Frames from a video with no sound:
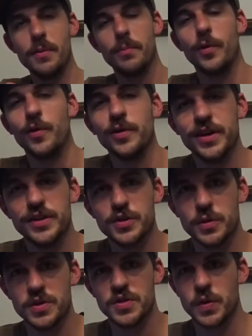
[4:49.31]
pulled
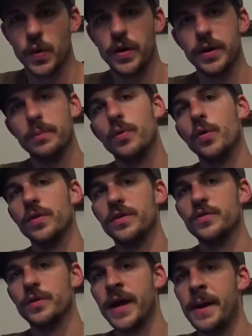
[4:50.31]
into a story and pulled into an